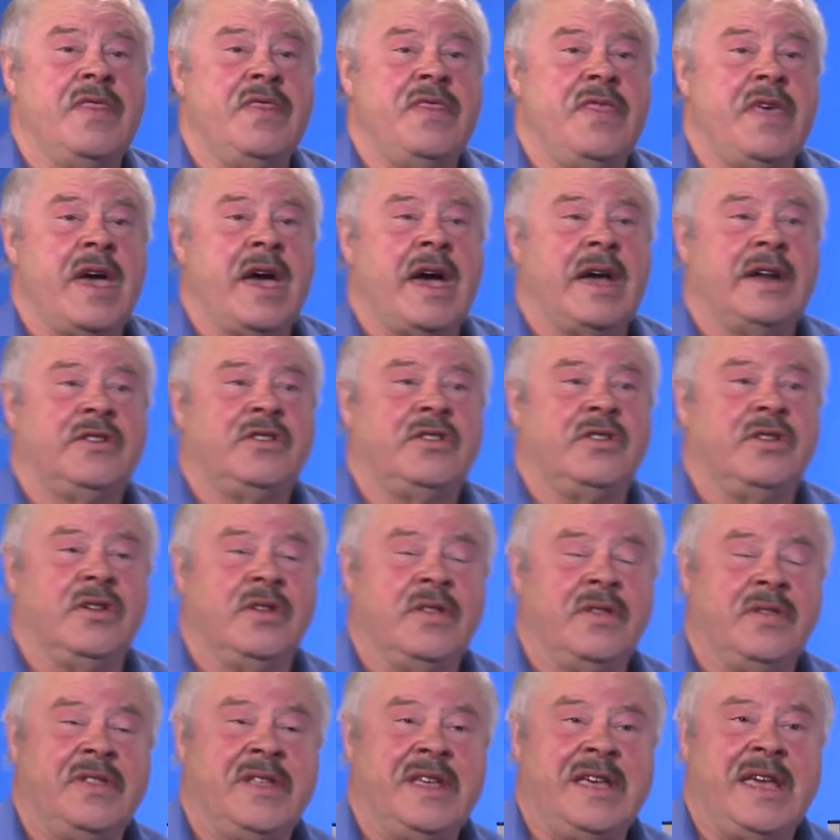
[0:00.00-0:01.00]
that
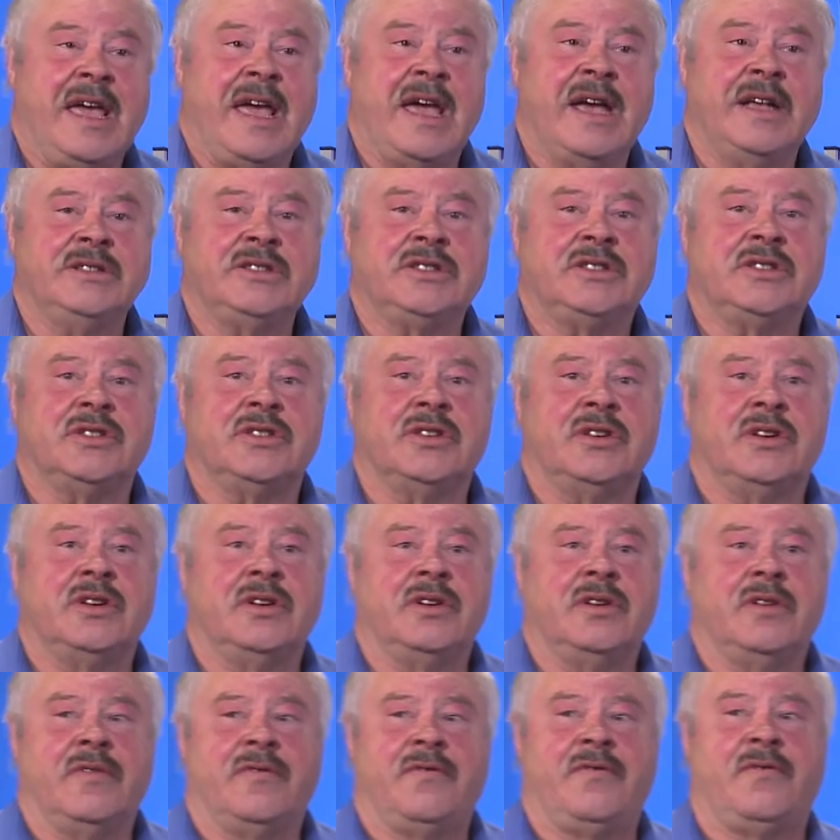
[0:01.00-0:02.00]
the answer
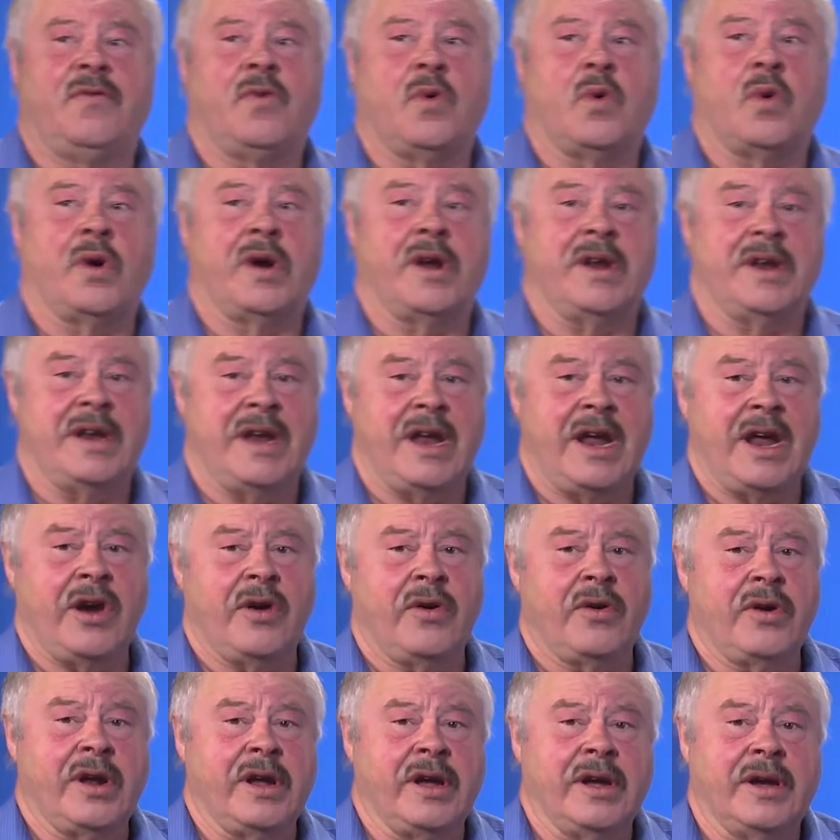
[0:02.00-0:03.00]
for an
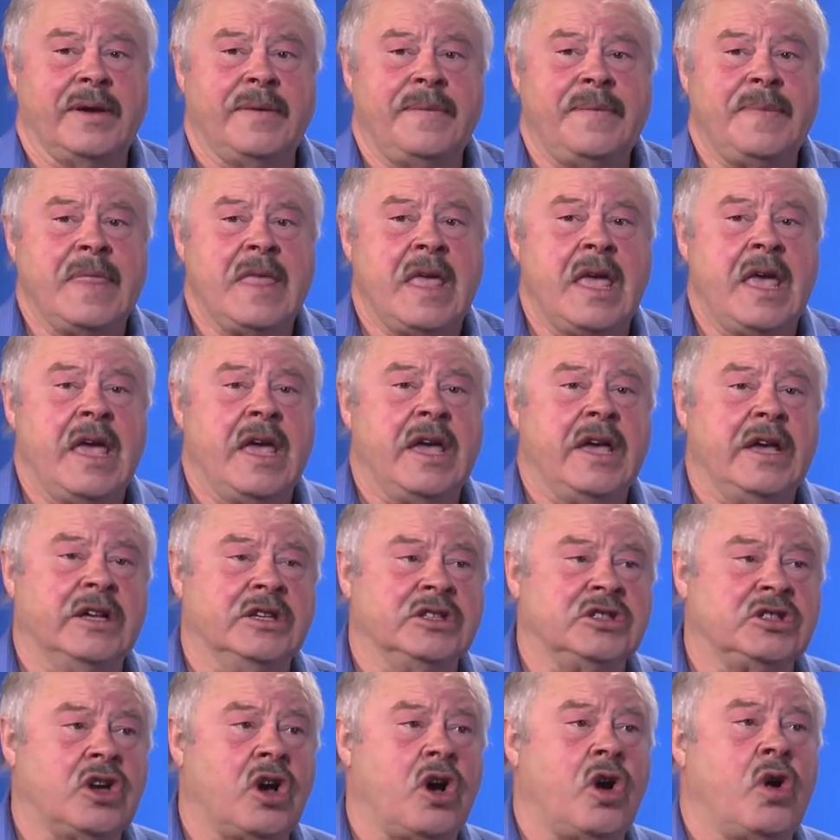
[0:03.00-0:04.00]
area
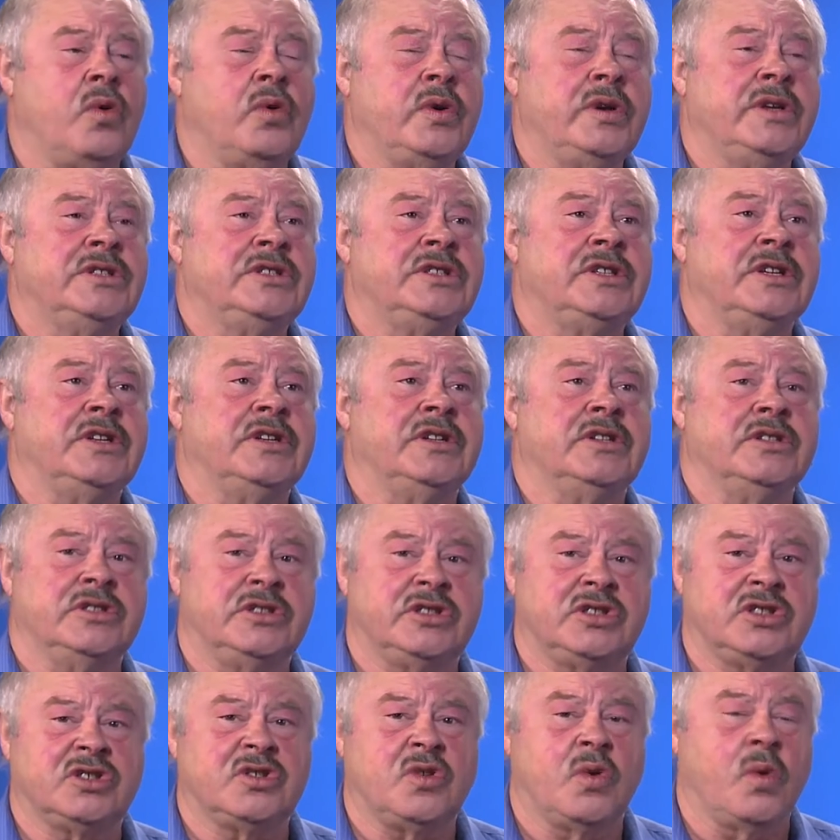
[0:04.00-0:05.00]
is always in
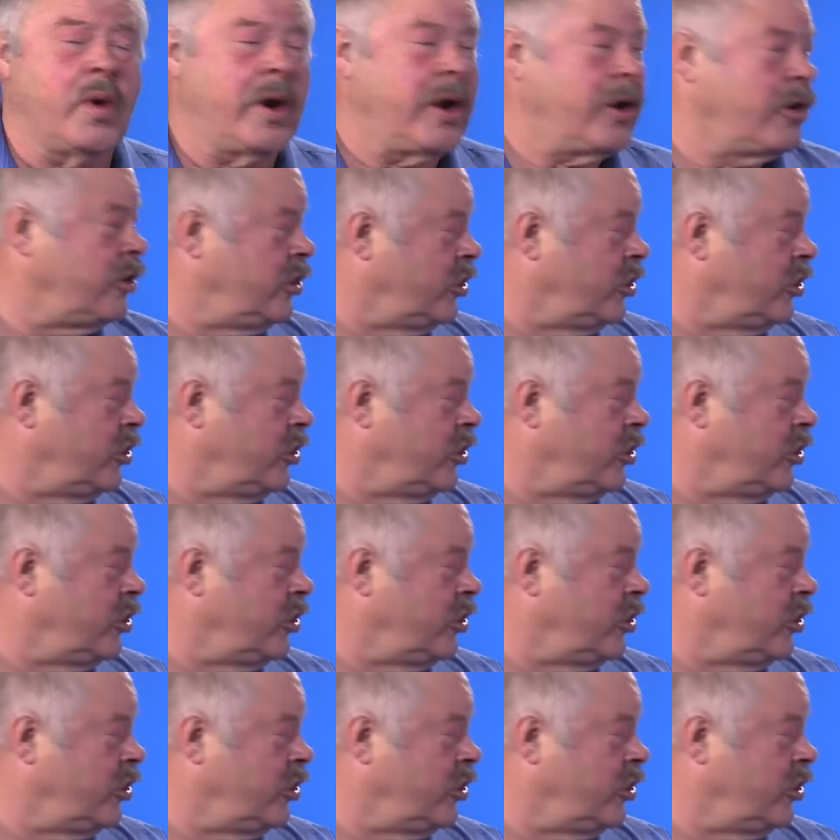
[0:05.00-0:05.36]
square